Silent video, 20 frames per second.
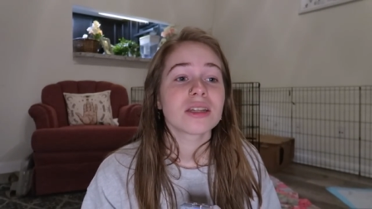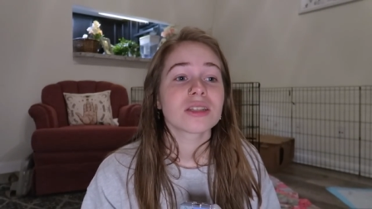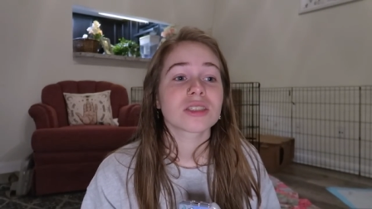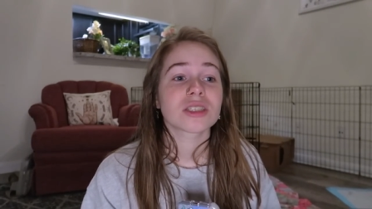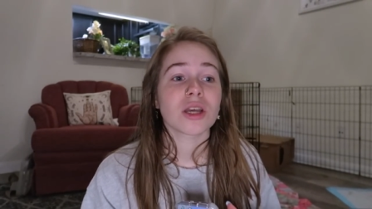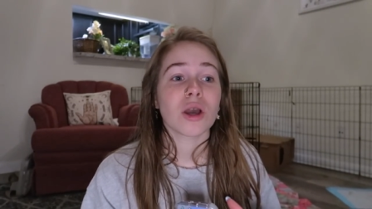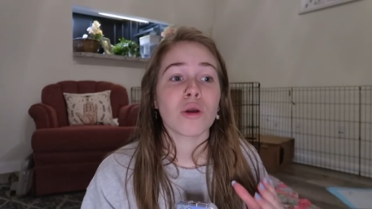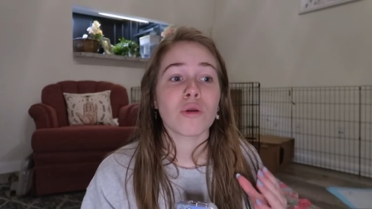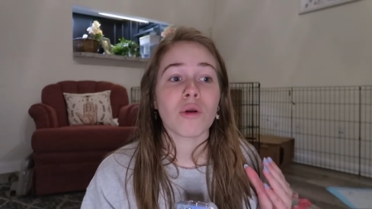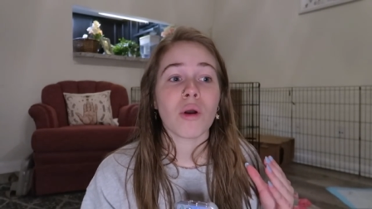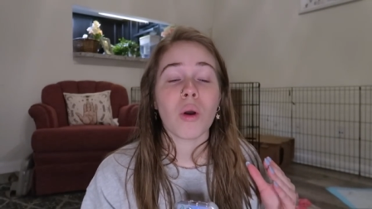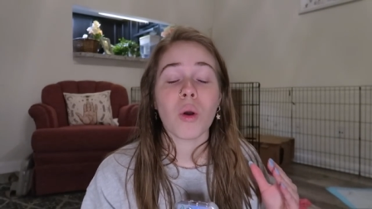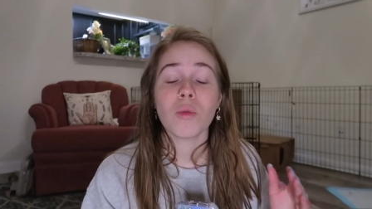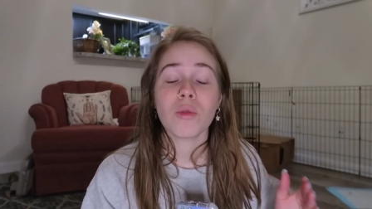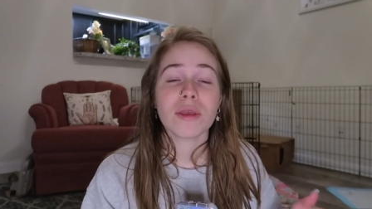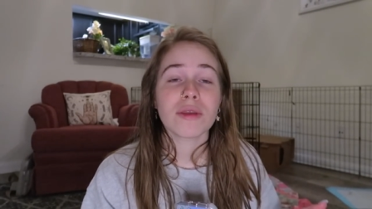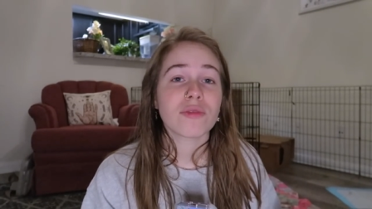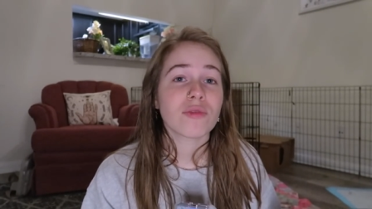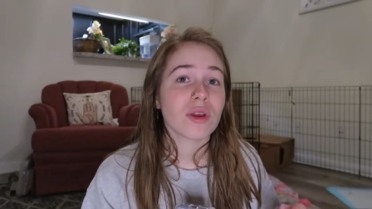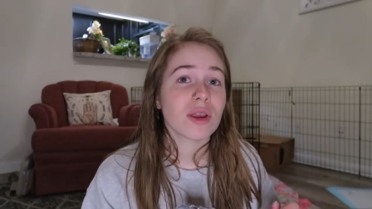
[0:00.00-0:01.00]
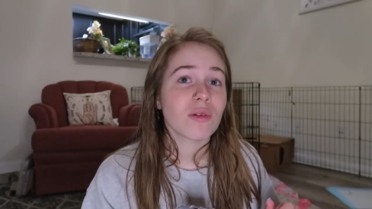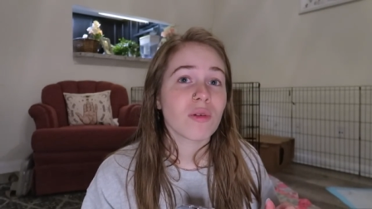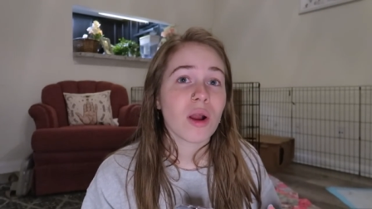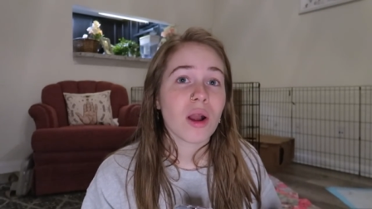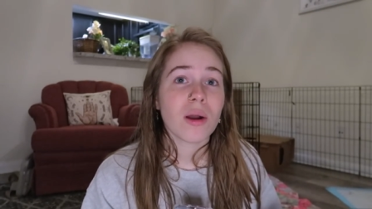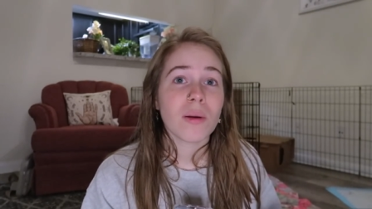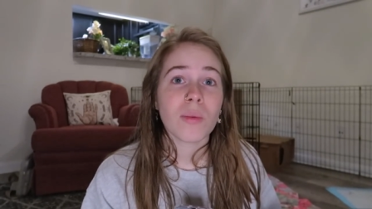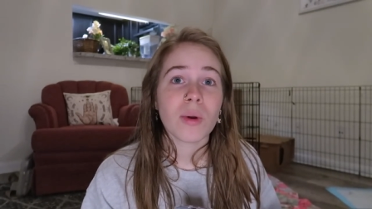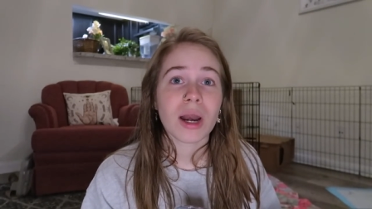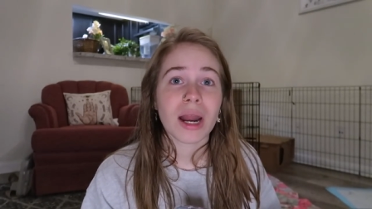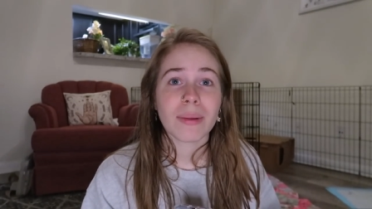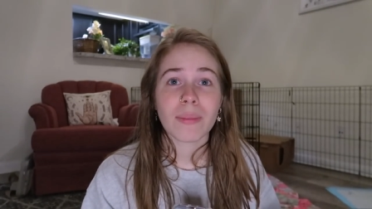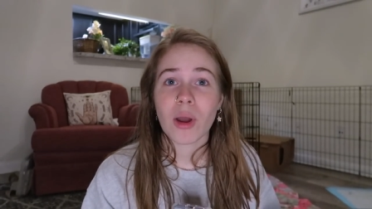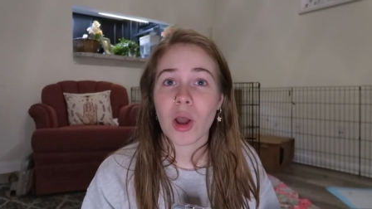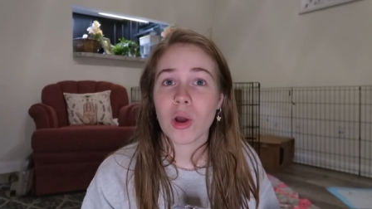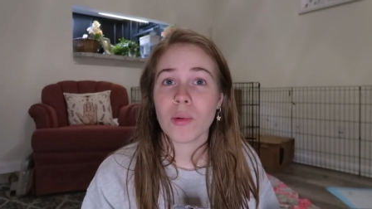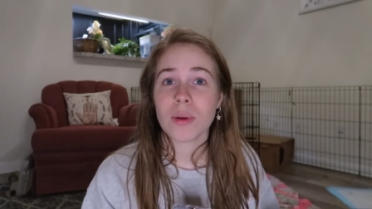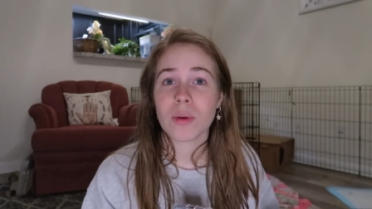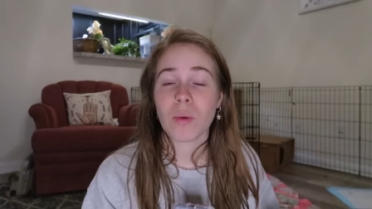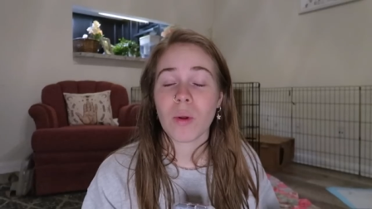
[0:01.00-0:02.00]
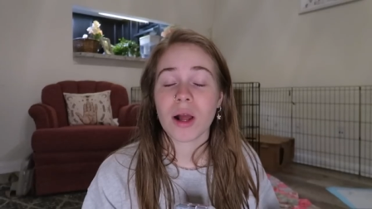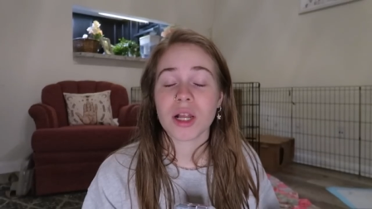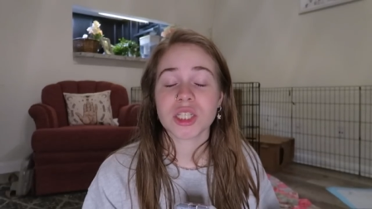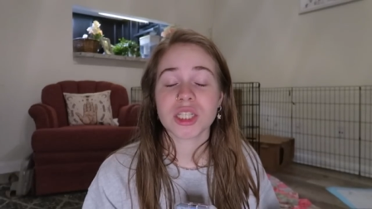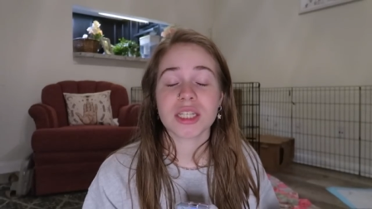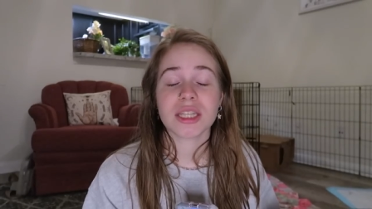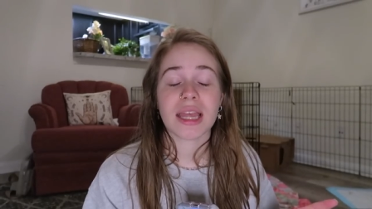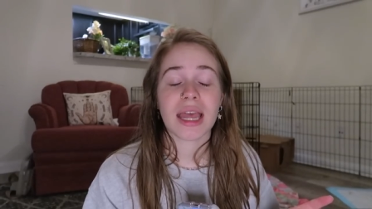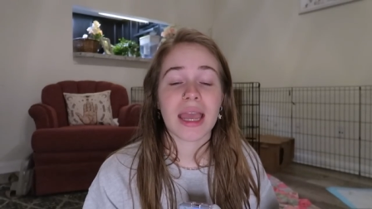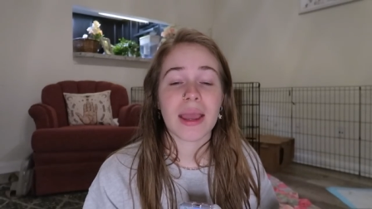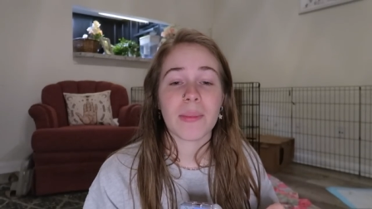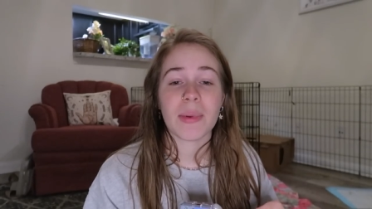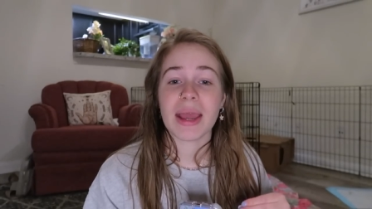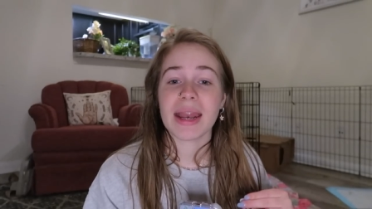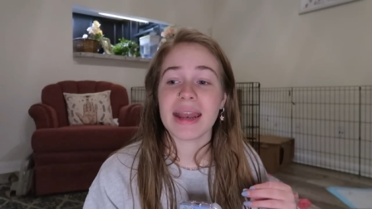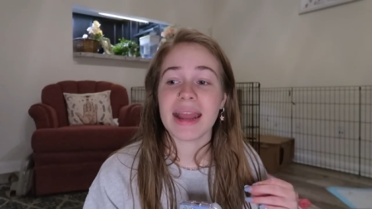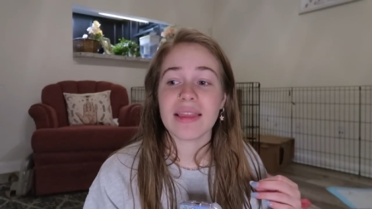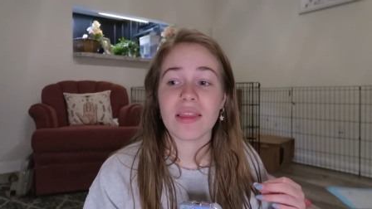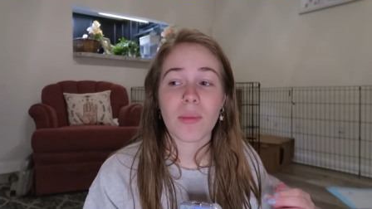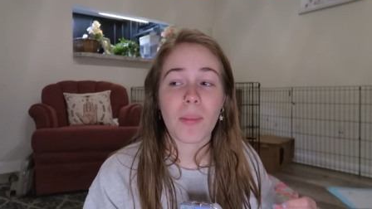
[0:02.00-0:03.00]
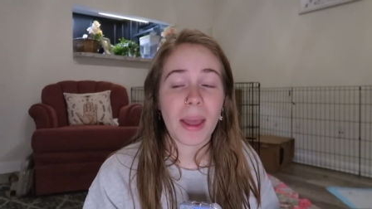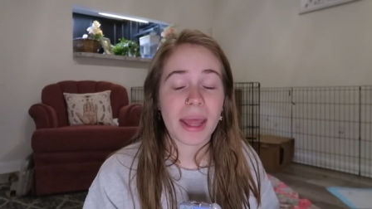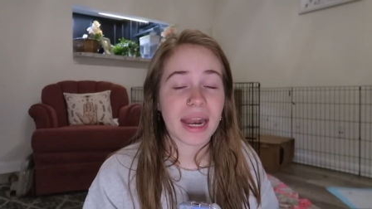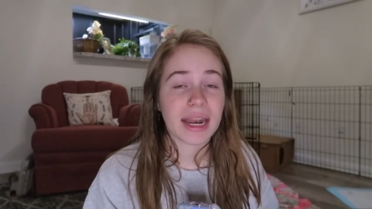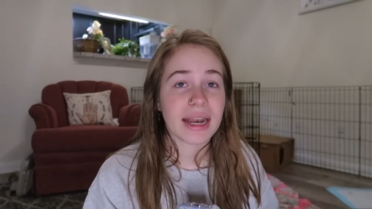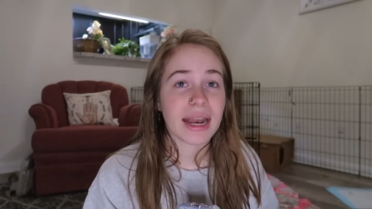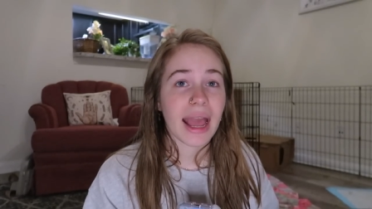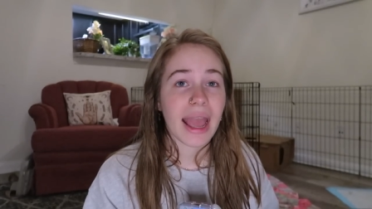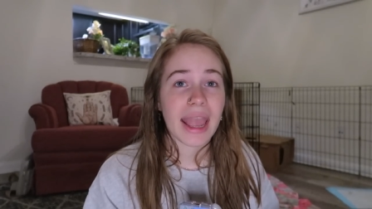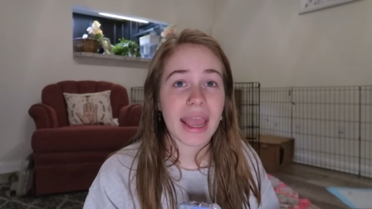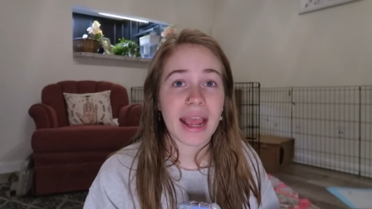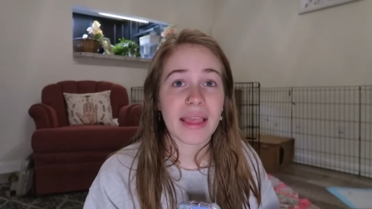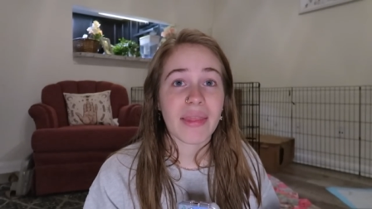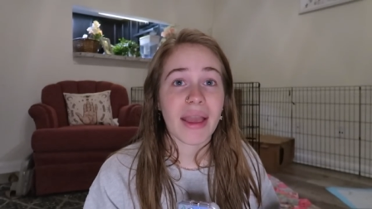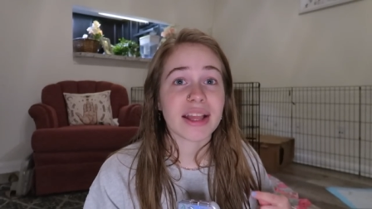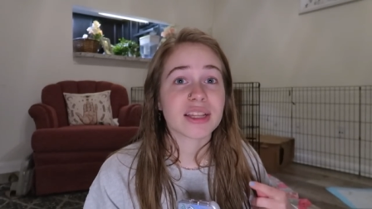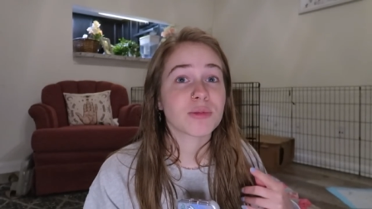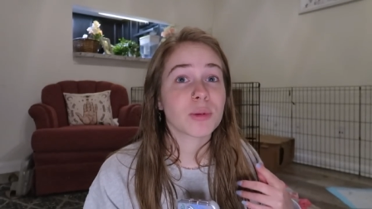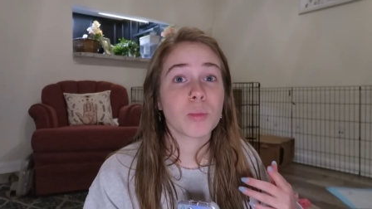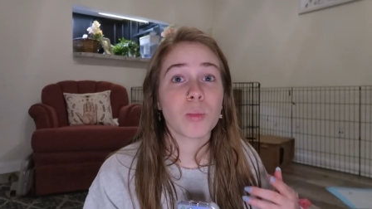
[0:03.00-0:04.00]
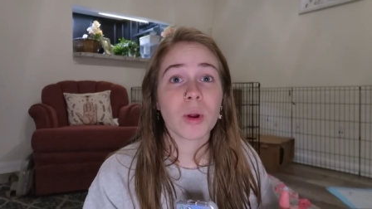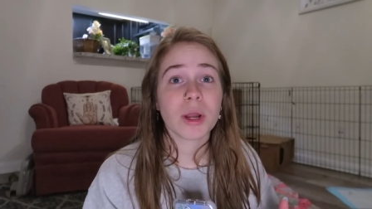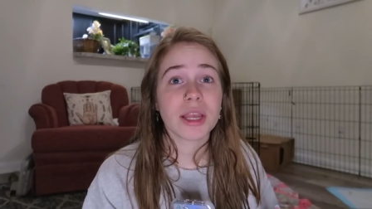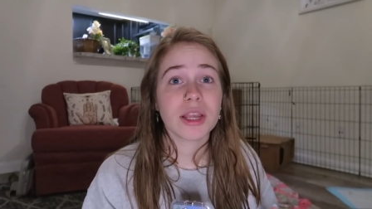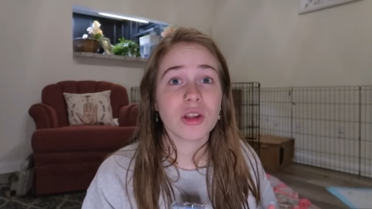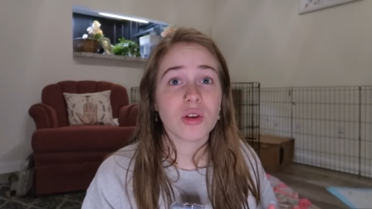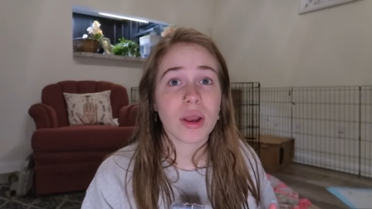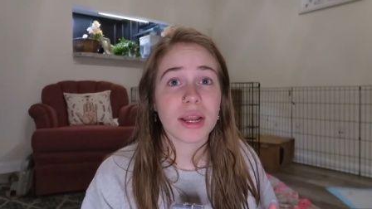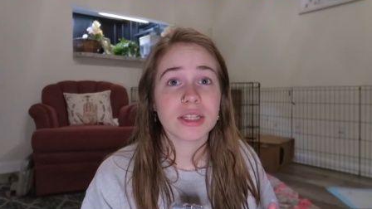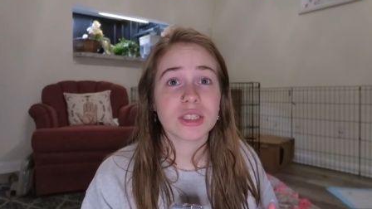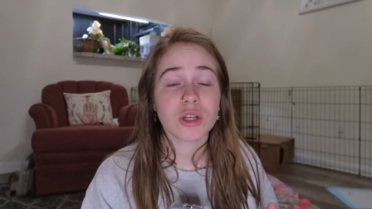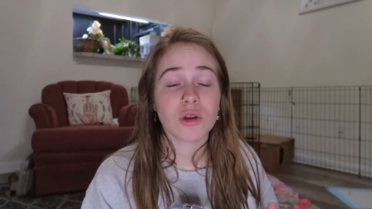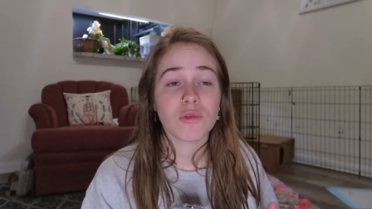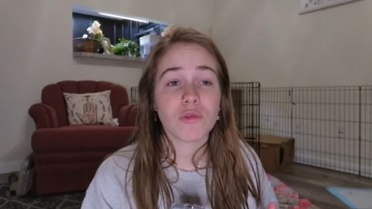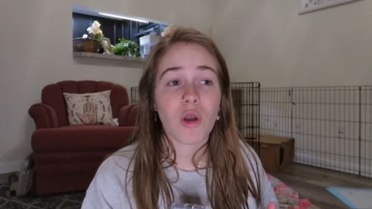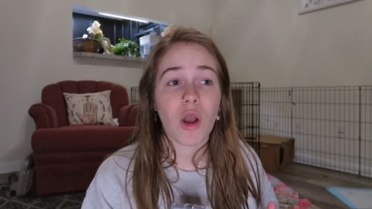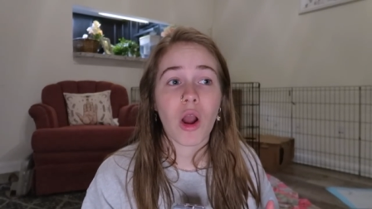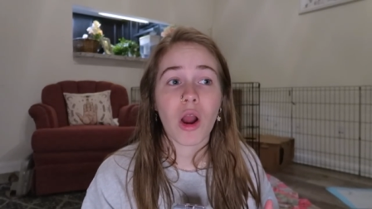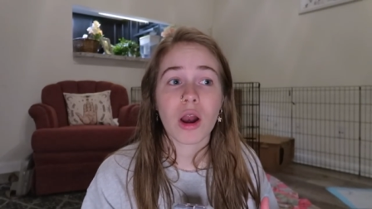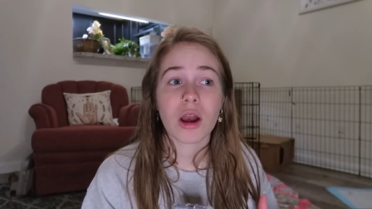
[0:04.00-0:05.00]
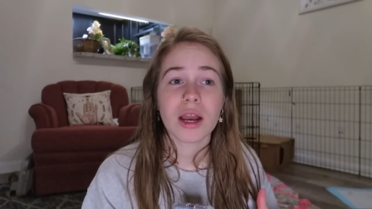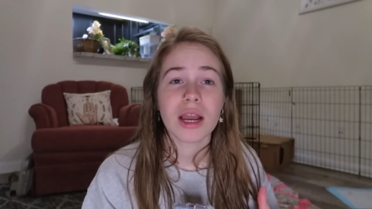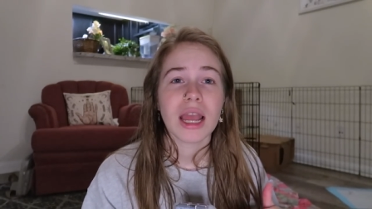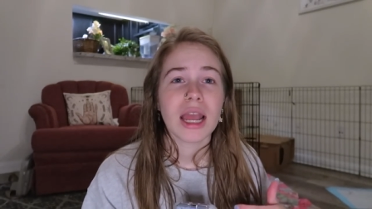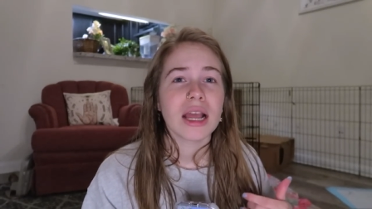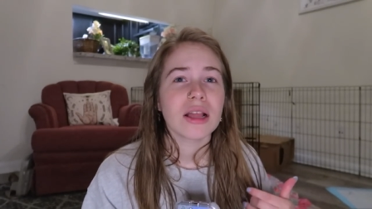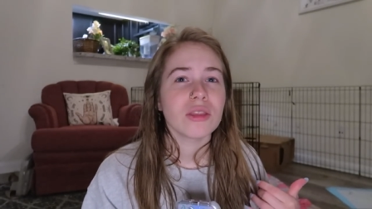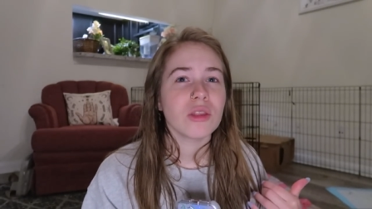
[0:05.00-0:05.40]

So only free roam when I'm home and watching them and in the pen at night. And that's been working great so far.